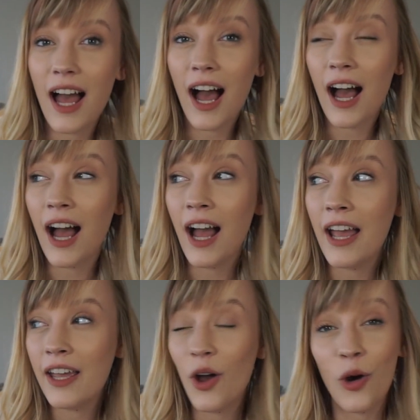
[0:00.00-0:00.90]

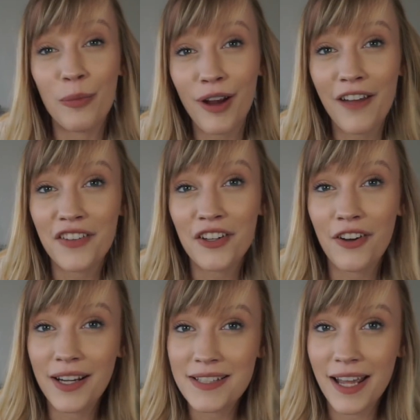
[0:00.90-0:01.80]
I hope you're having a
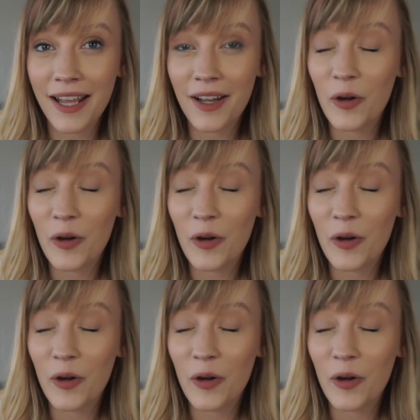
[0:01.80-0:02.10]
great day.